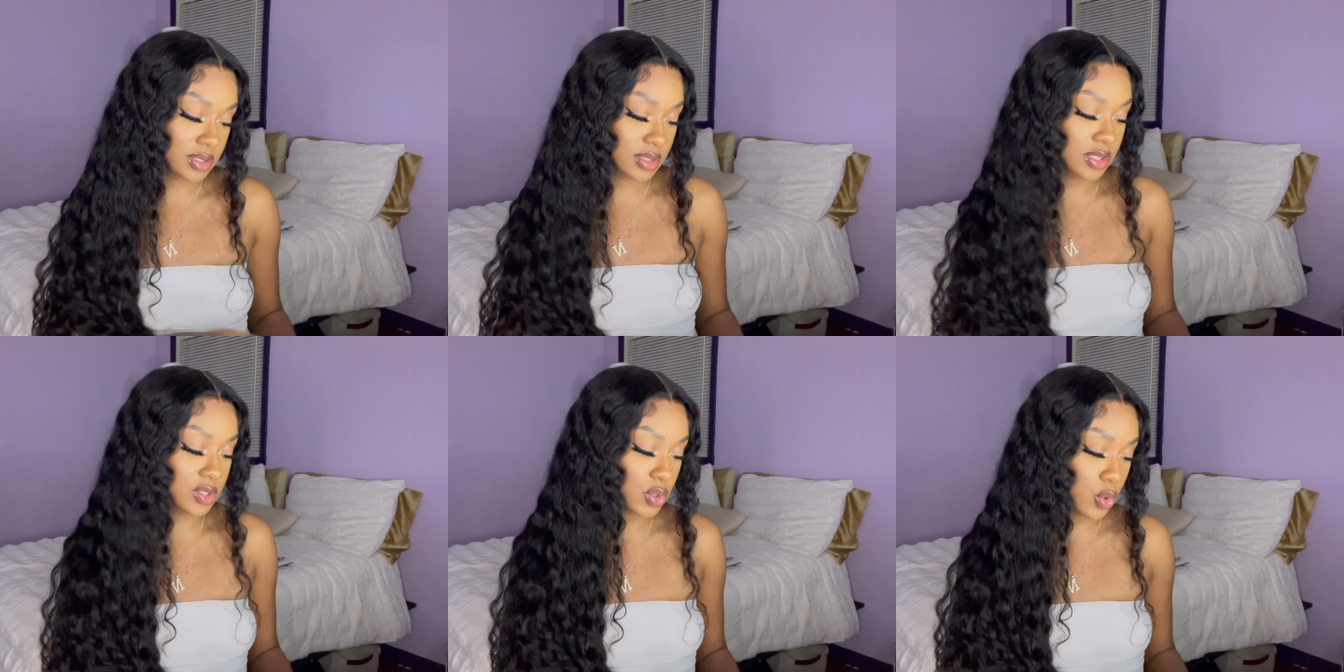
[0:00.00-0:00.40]

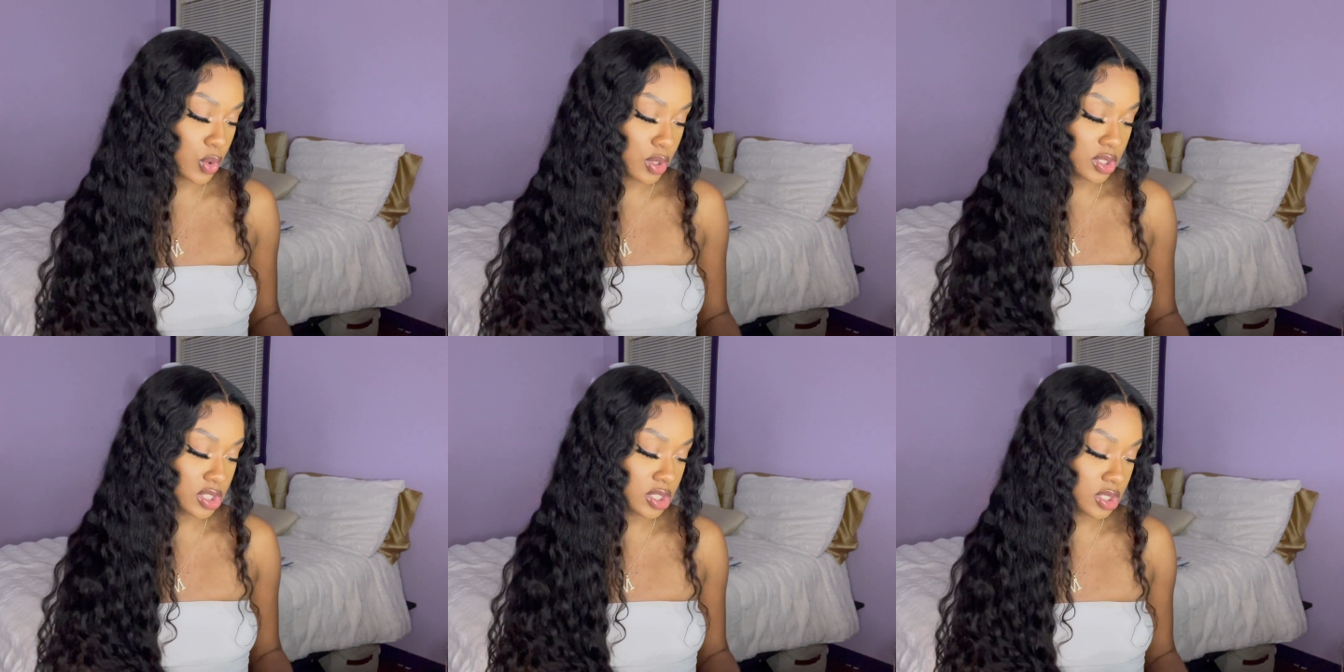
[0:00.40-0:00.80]
This
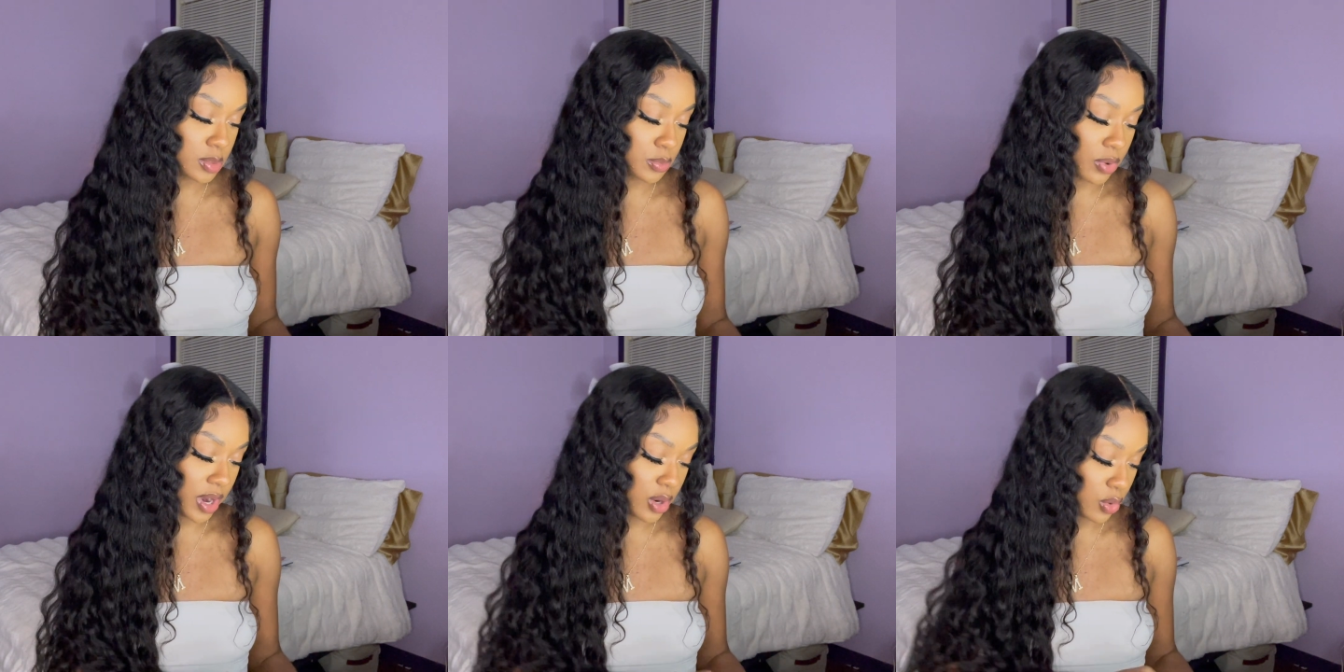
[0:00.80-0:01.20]
orange,
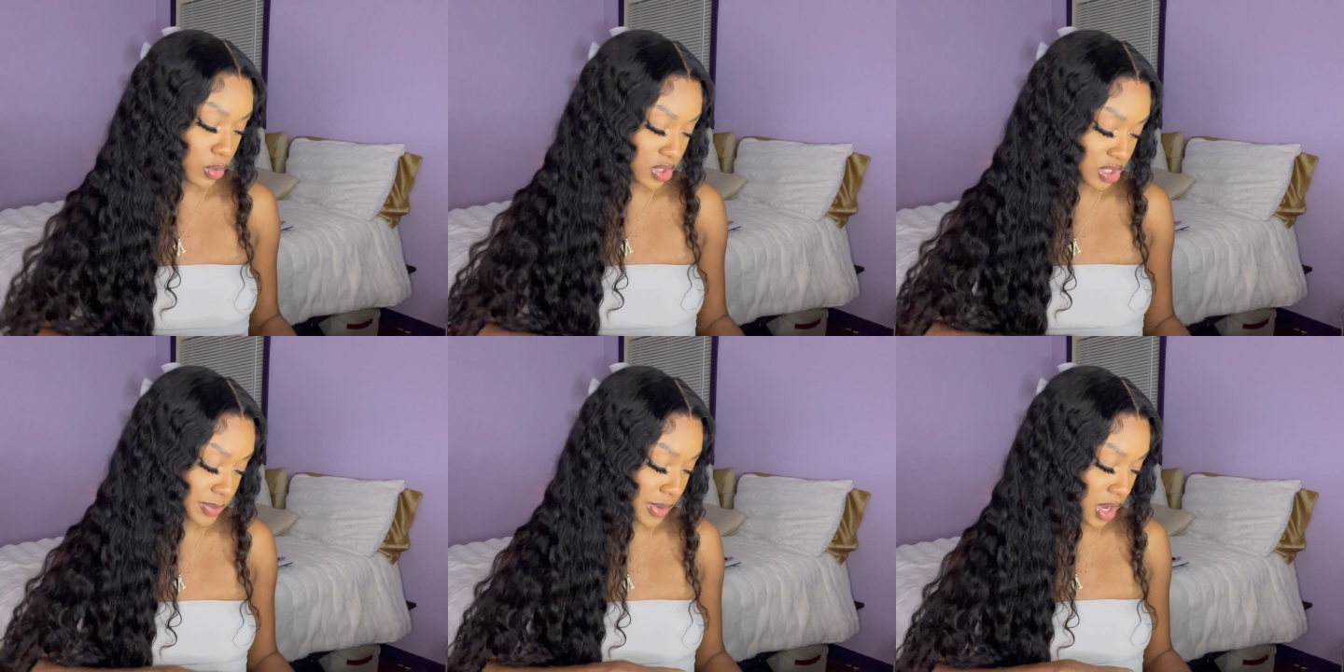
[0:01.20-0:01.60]
bright
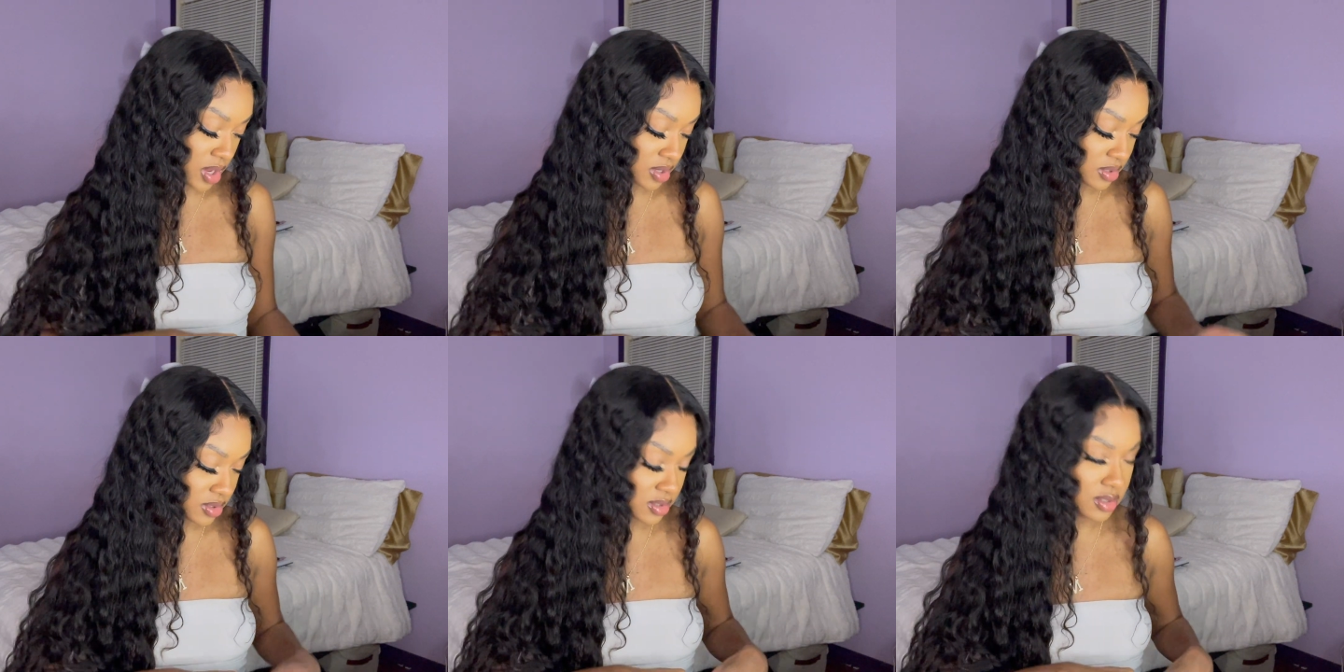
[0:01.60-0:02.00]
orange
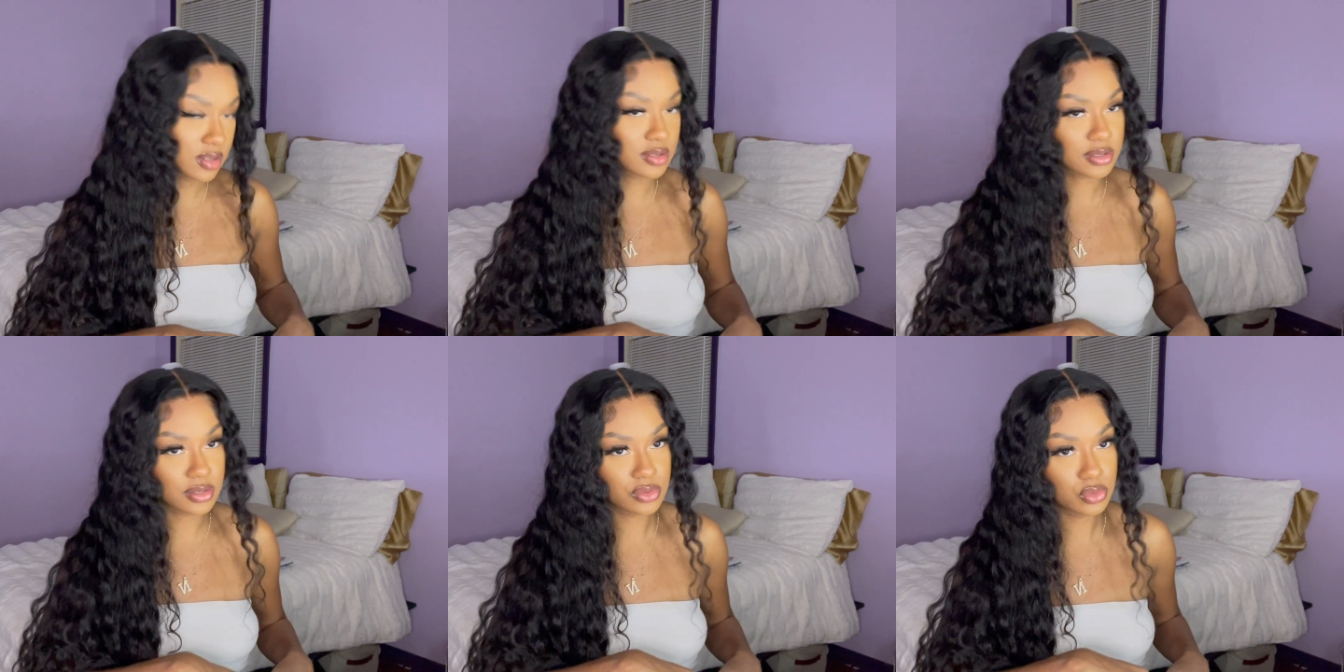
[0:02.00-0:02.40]
box is
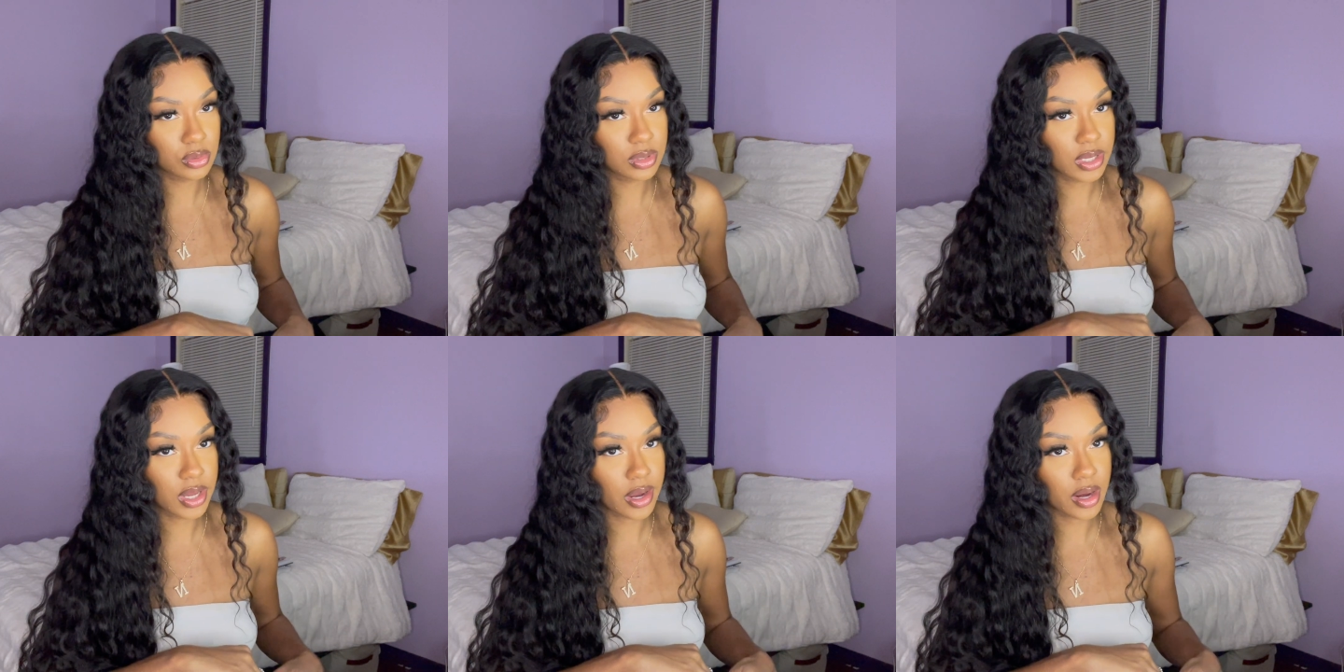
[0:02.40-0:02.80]
a
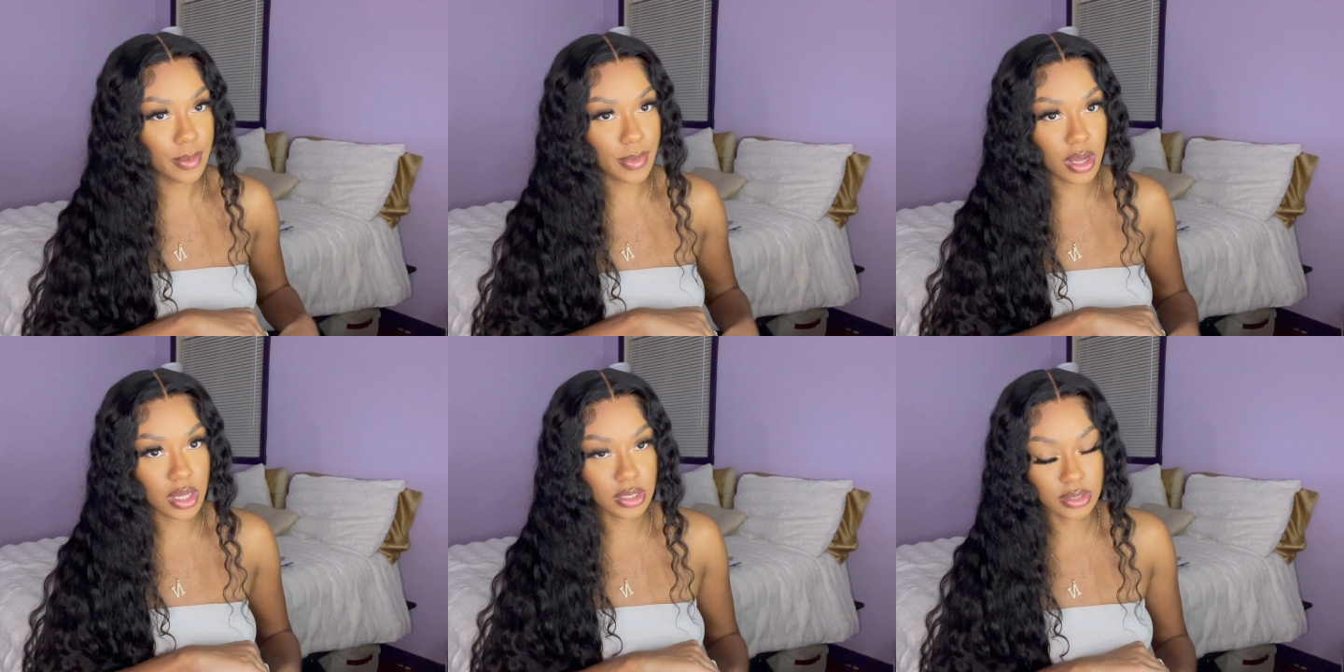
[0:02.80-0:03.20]
Juliahair
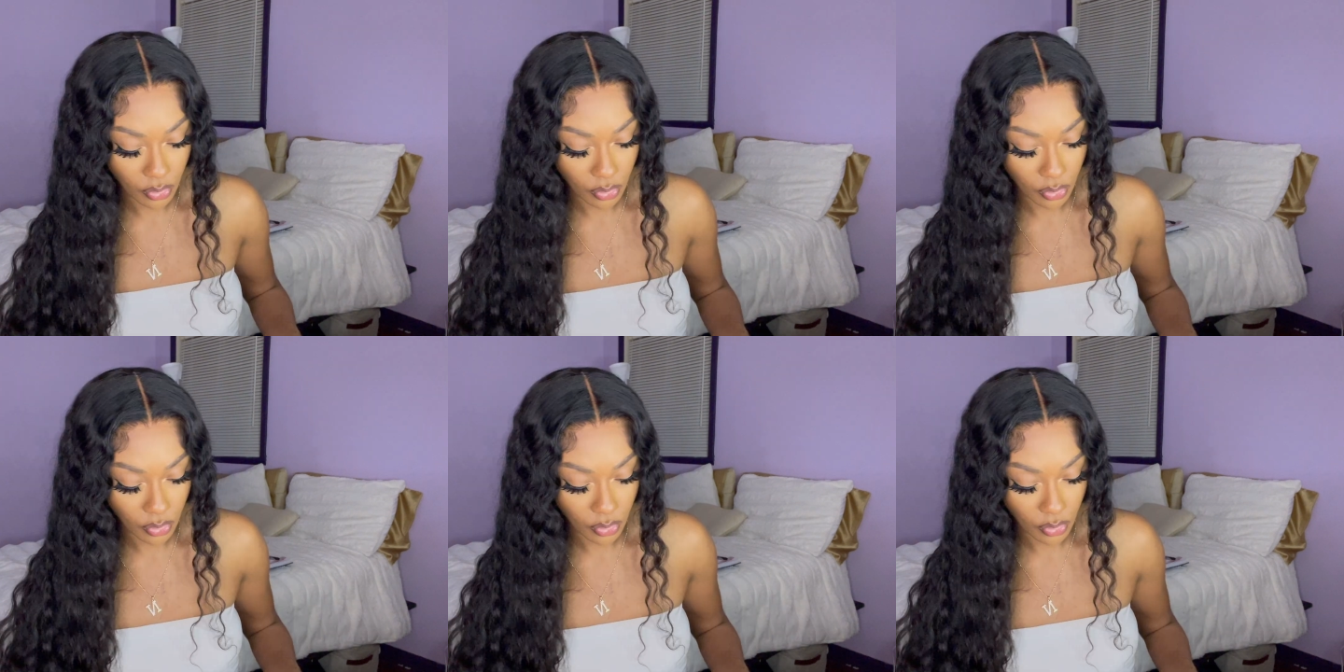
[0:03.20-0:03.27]
box.